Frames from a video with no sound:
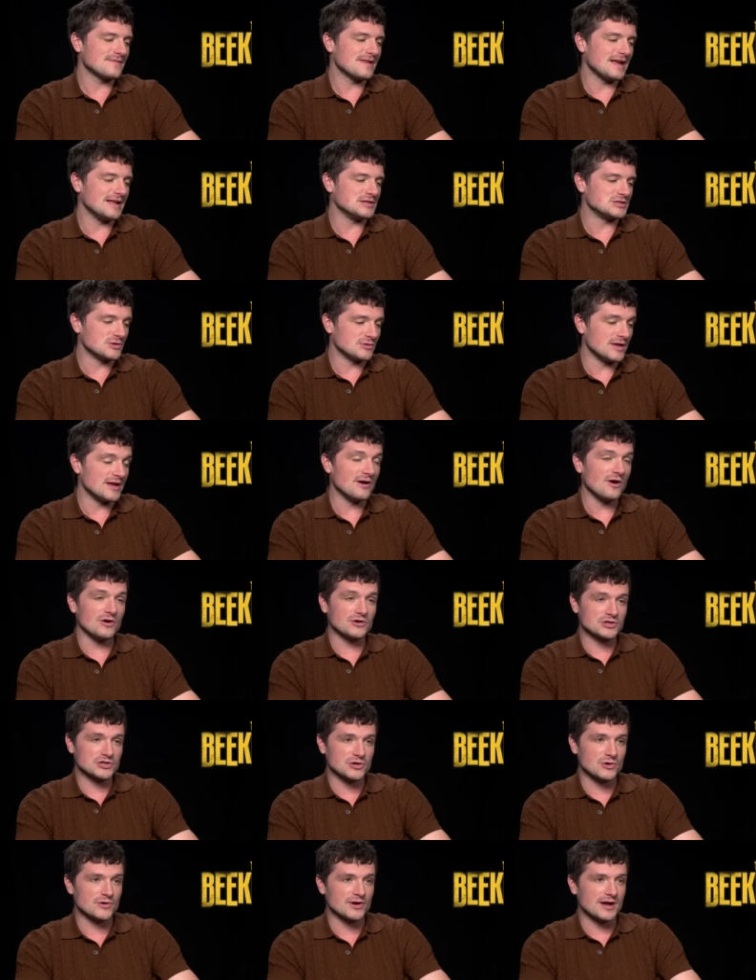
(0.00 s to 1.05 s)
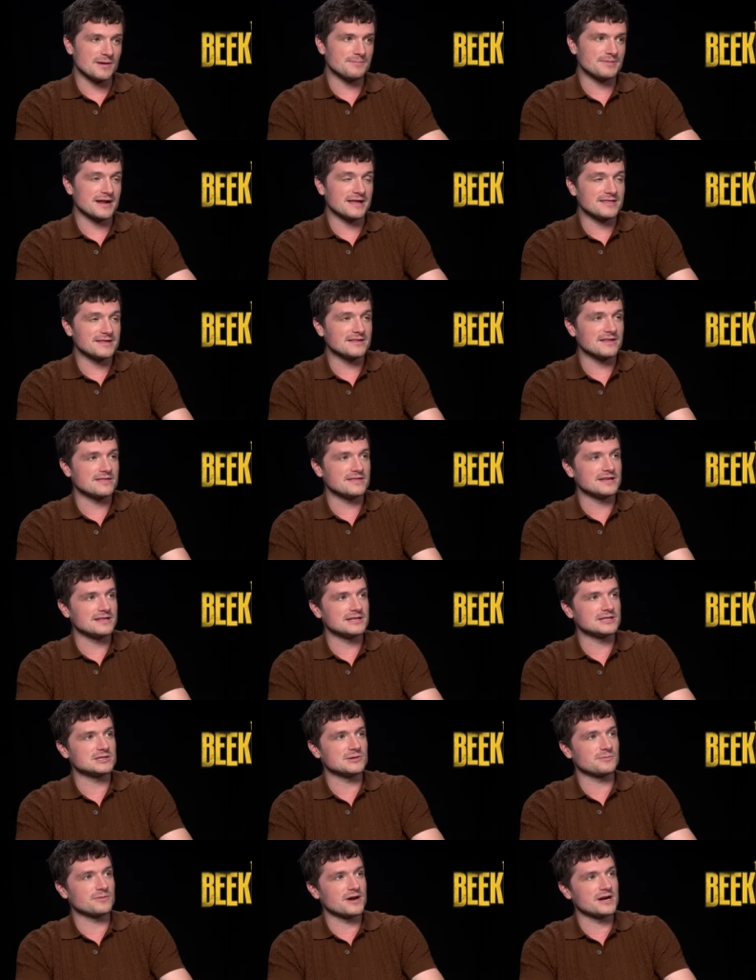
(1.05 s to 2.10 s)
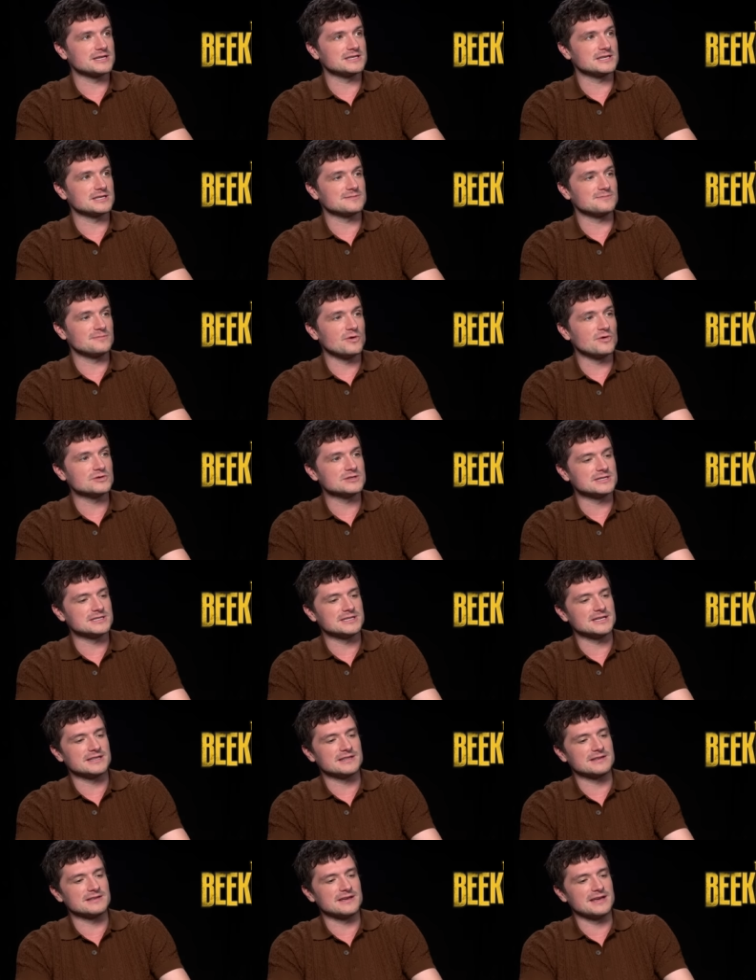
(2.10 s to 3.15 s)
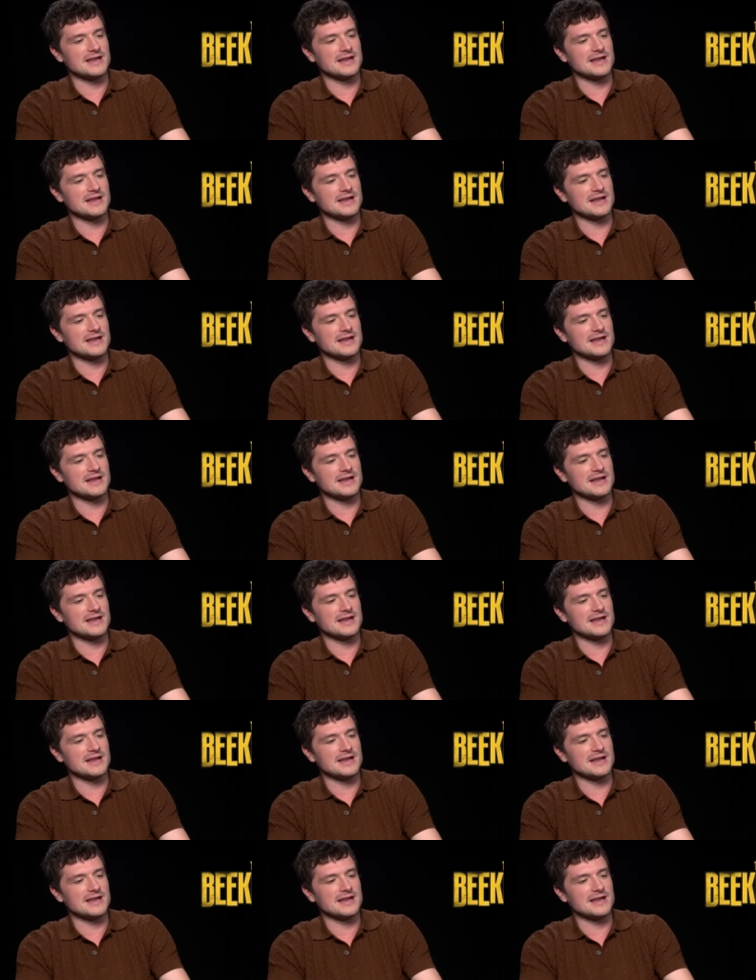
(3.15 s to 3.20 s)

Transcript: And so they all showed up. But I think the thing that surprised us most is that the,